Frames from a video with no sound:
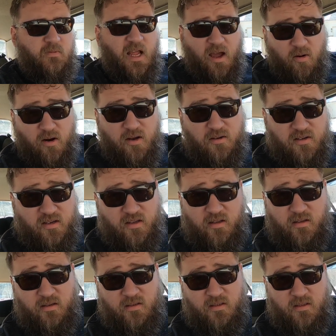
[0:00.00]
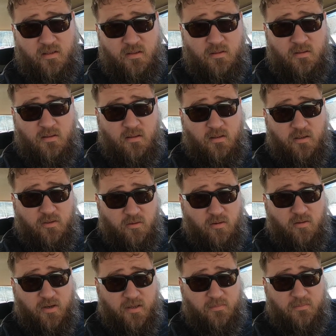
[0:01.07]
How are you today? You doing
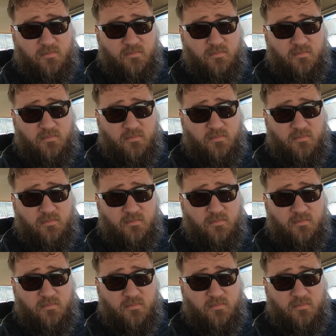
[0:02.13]
alright?